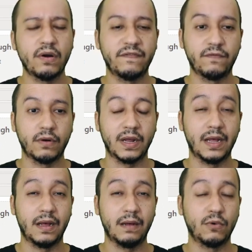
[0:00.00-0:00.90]
for
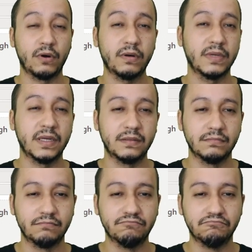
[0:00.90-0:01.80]
a more
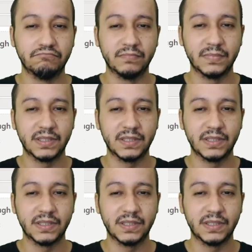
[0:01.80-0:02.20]
um,